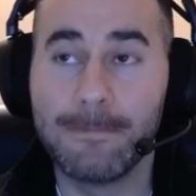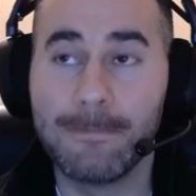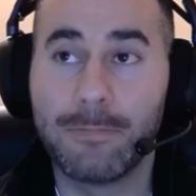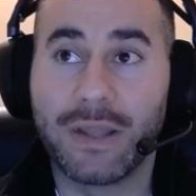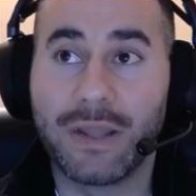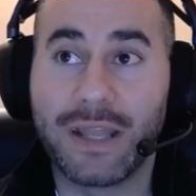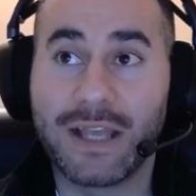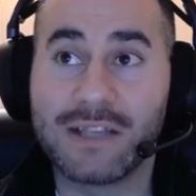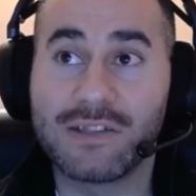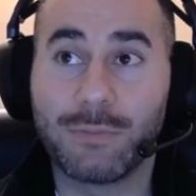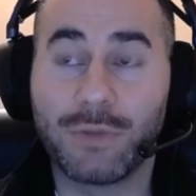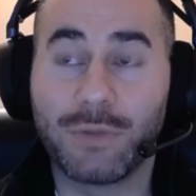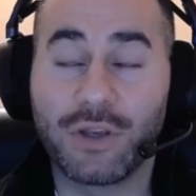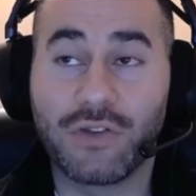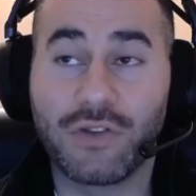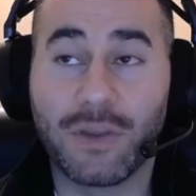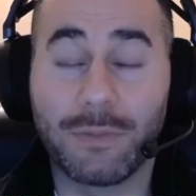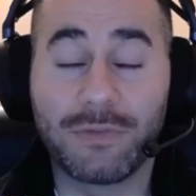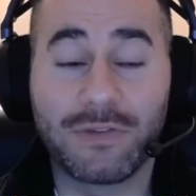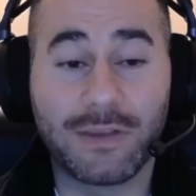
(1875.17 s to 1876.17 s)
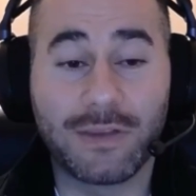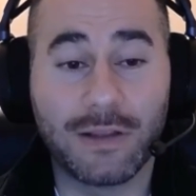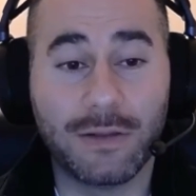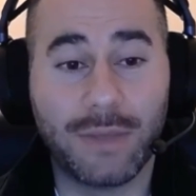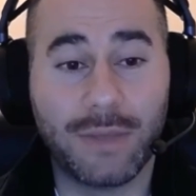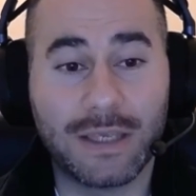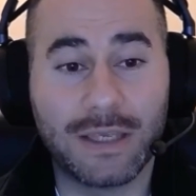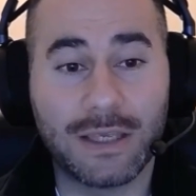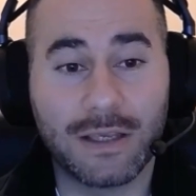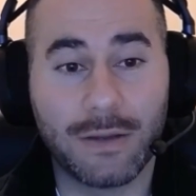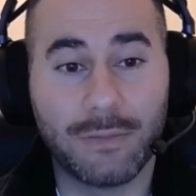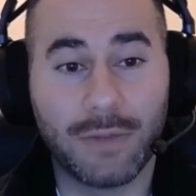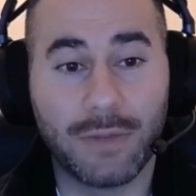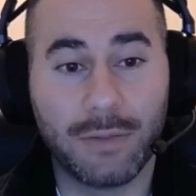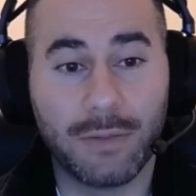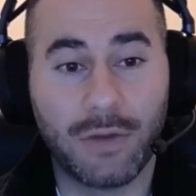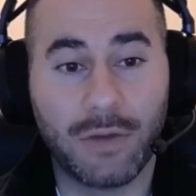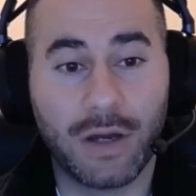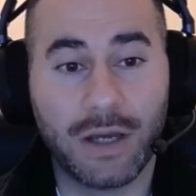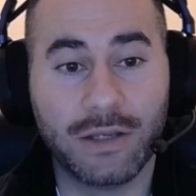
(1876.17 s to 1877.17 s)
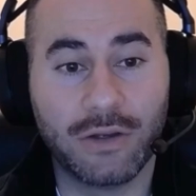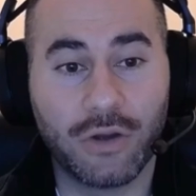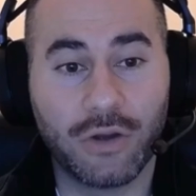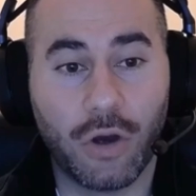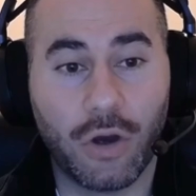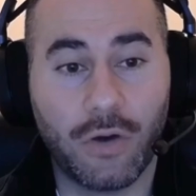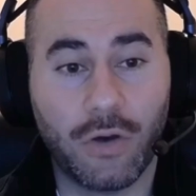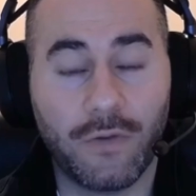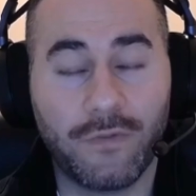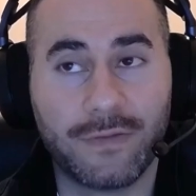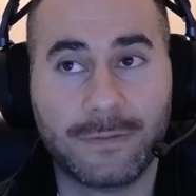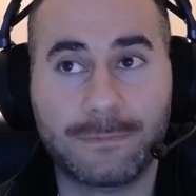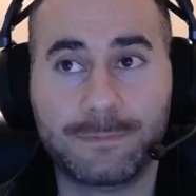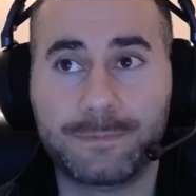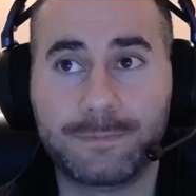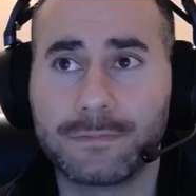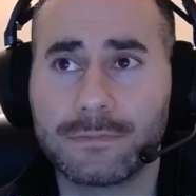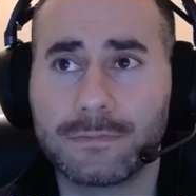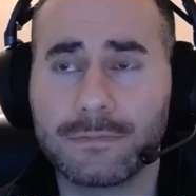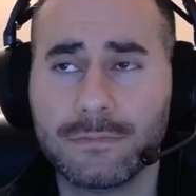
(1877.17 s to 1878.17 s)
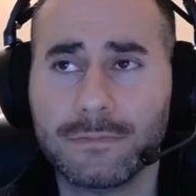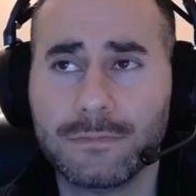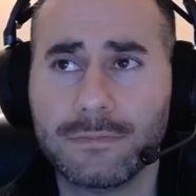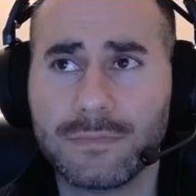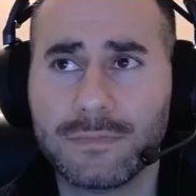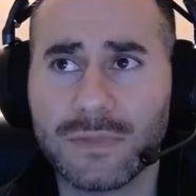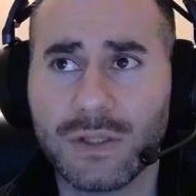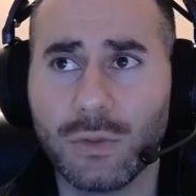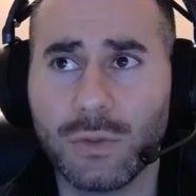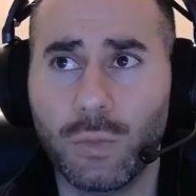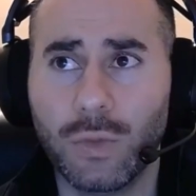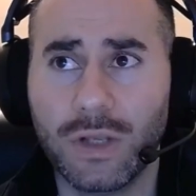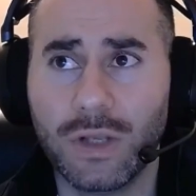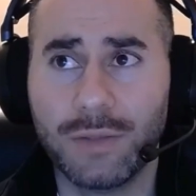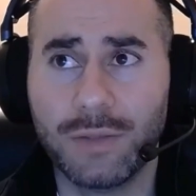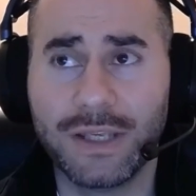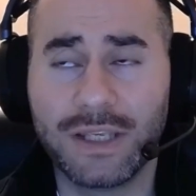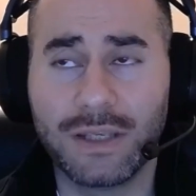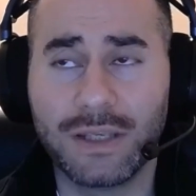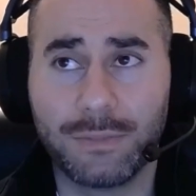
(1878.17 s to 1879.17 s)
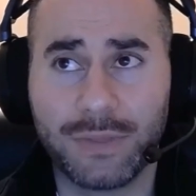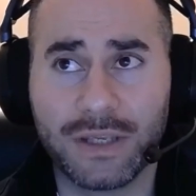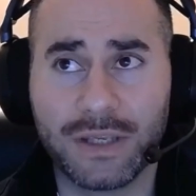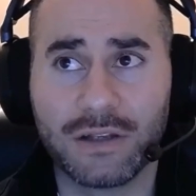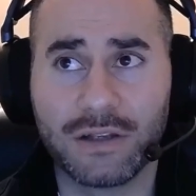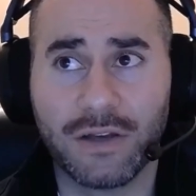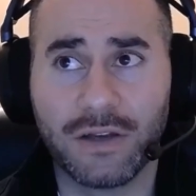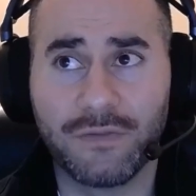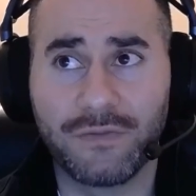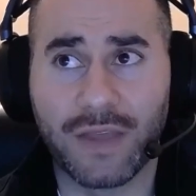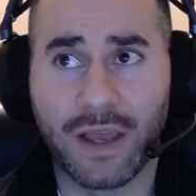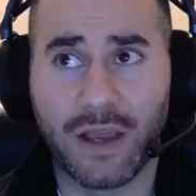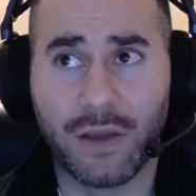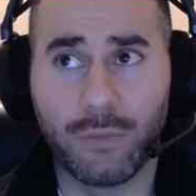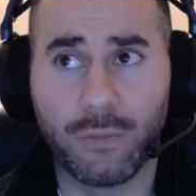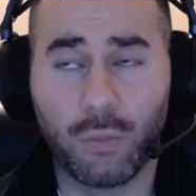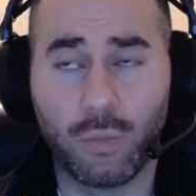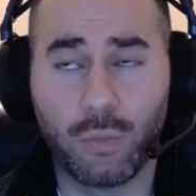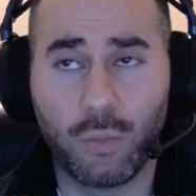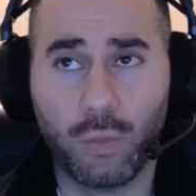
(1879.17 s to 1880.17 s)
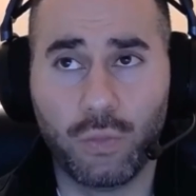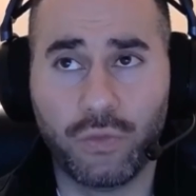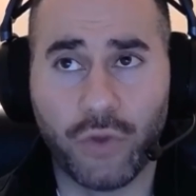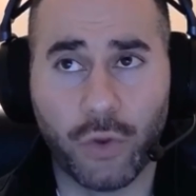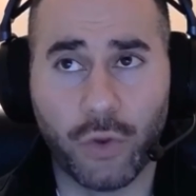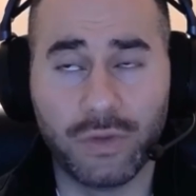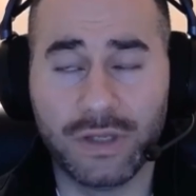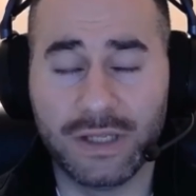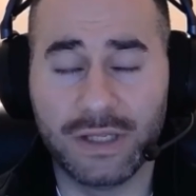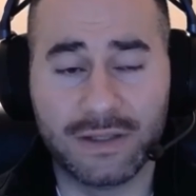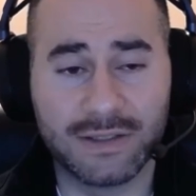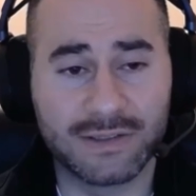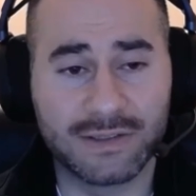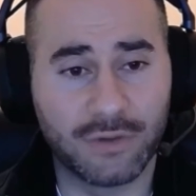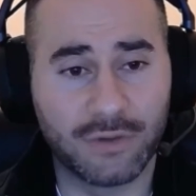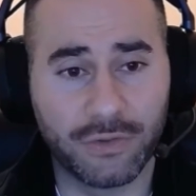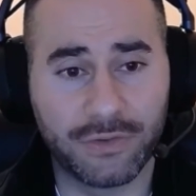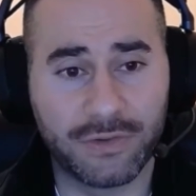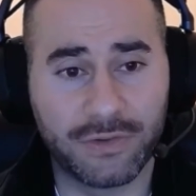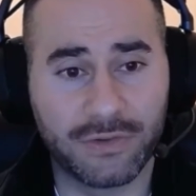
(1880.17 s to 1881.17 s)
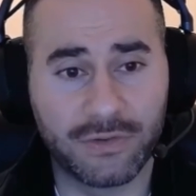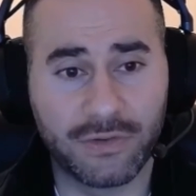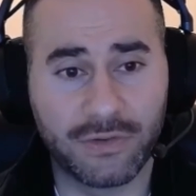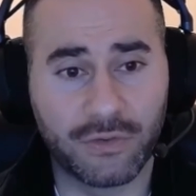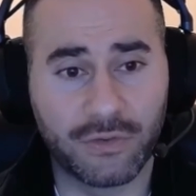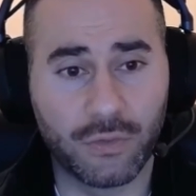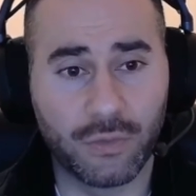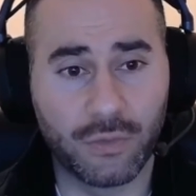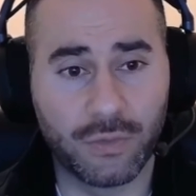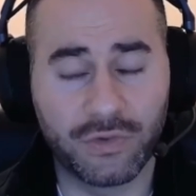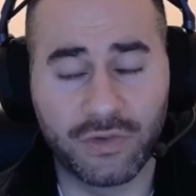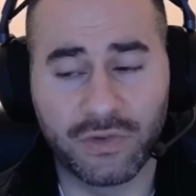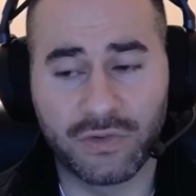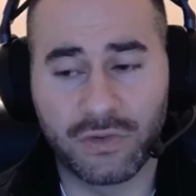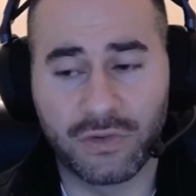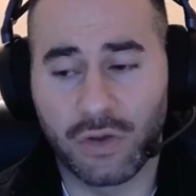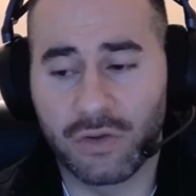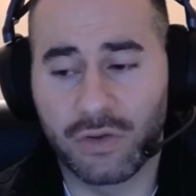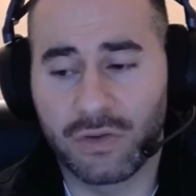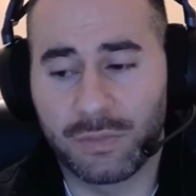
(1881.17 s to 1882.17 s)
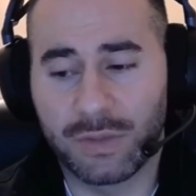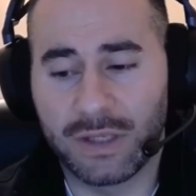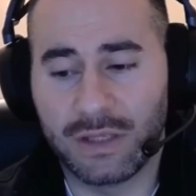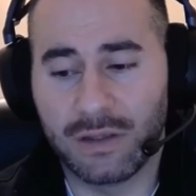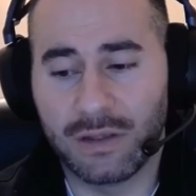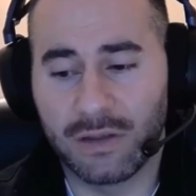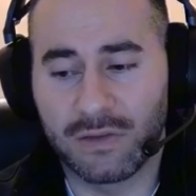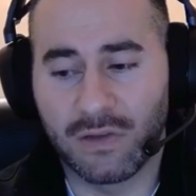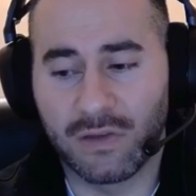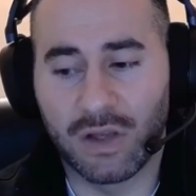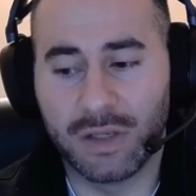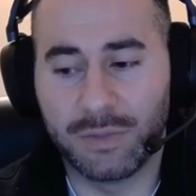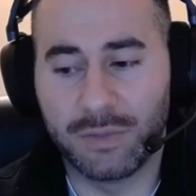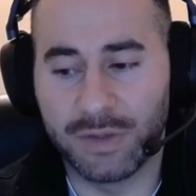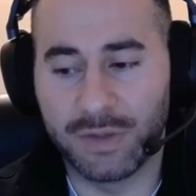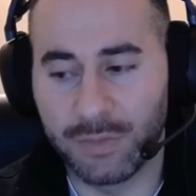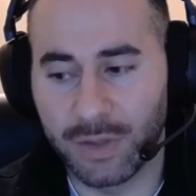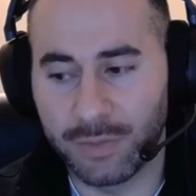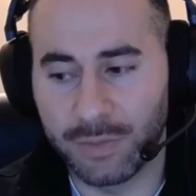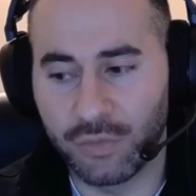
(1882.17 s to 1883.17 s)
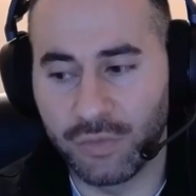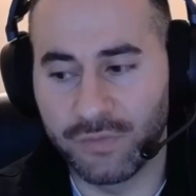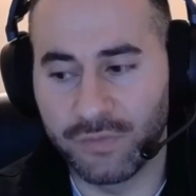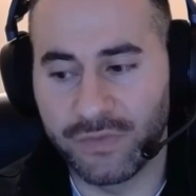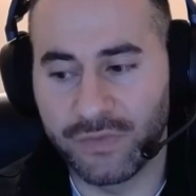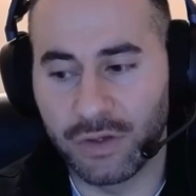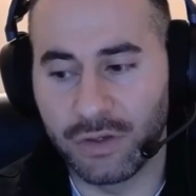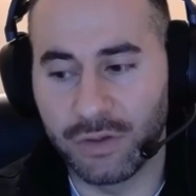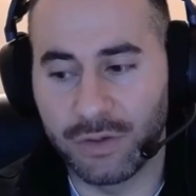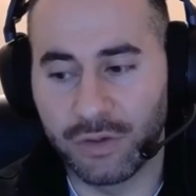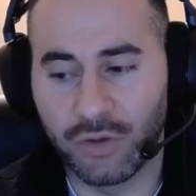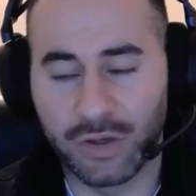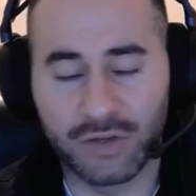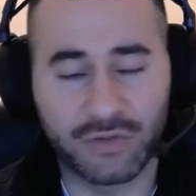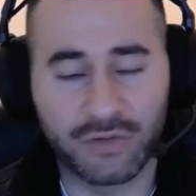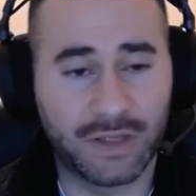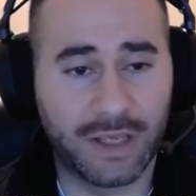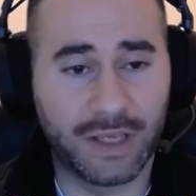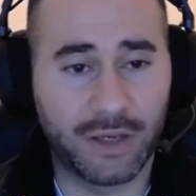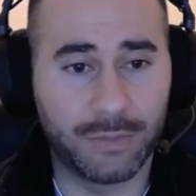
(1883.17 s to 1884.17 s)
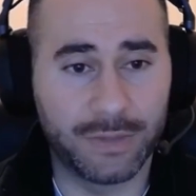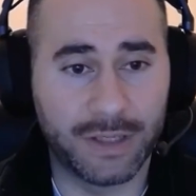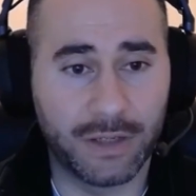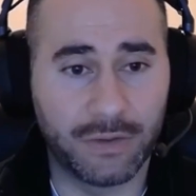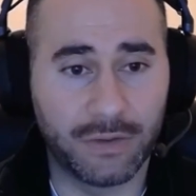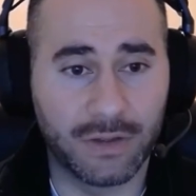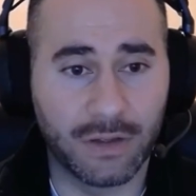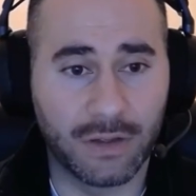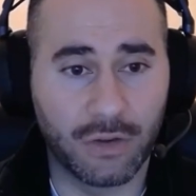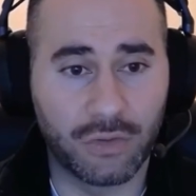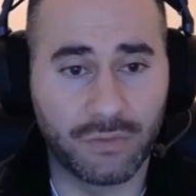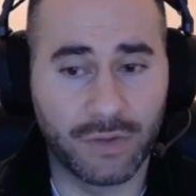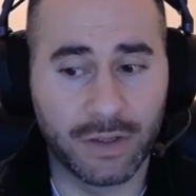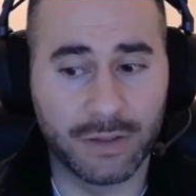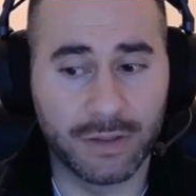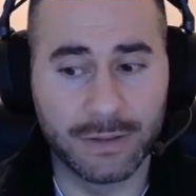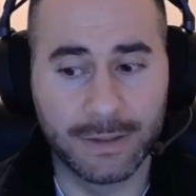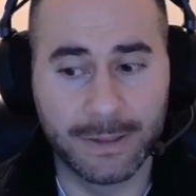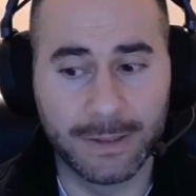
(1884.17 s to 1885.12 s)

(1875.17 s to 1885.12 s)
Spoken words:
But that's because I'm still making up my mind of, will I make it big enough that I don't need this nonsense at all, which is going to be a tiny bit of my portfolio and not actually help me out in the long run.